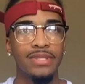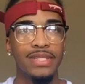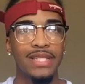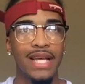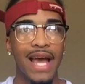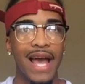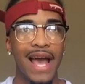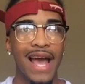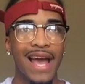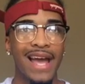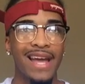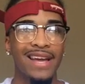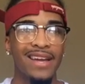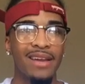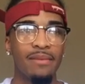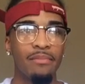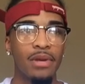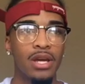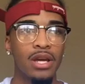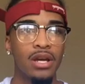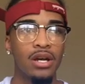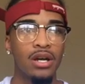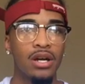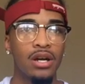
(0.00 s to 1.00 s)
side, give
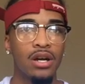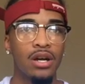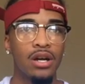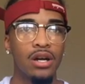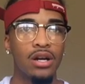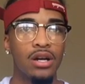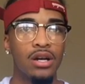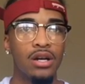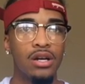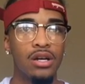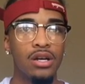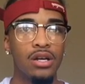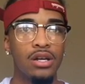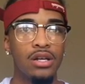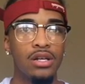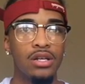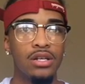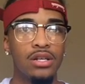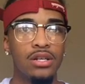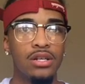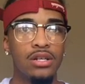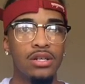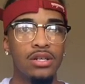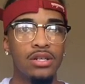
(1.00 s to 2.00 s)
me a
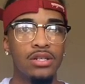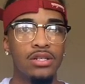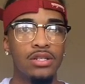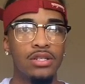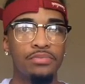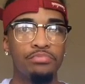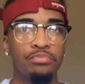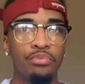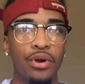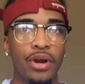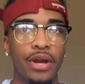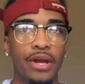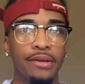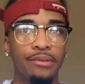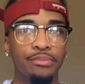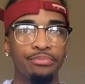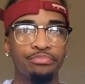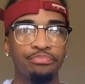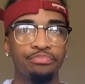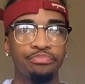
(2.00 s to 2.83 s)
Sprite.